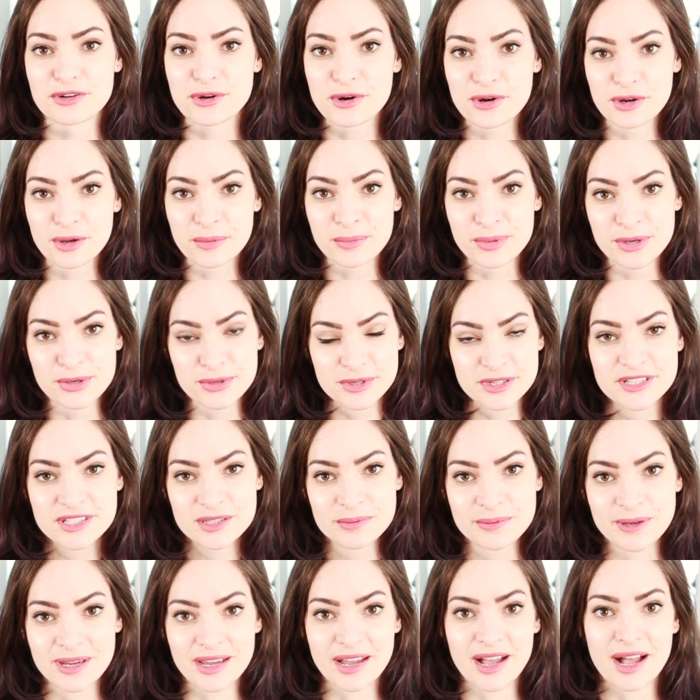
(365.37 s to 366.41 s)
not
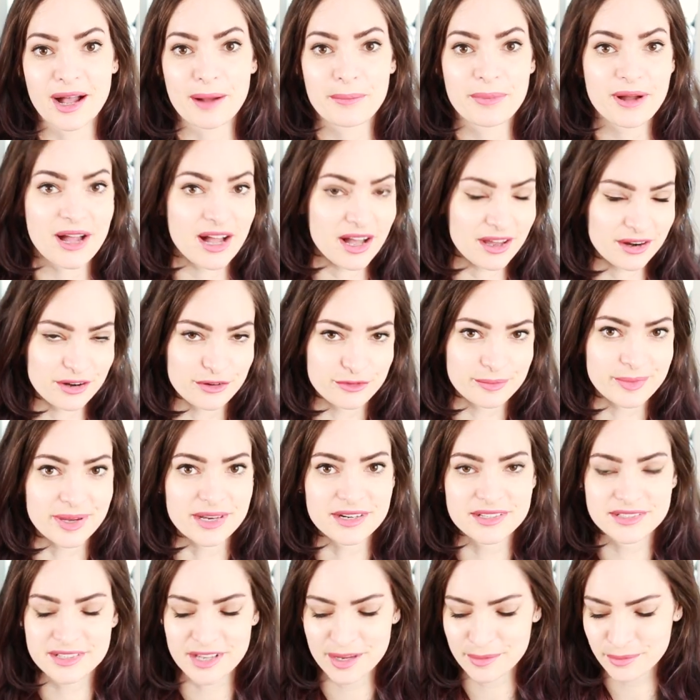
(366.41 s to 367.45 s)
computers but are part of
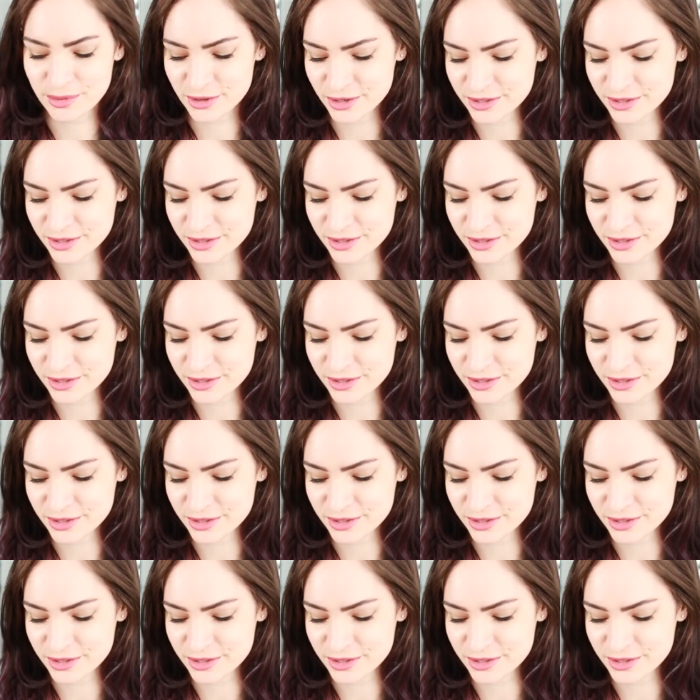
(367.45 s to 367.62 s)
my design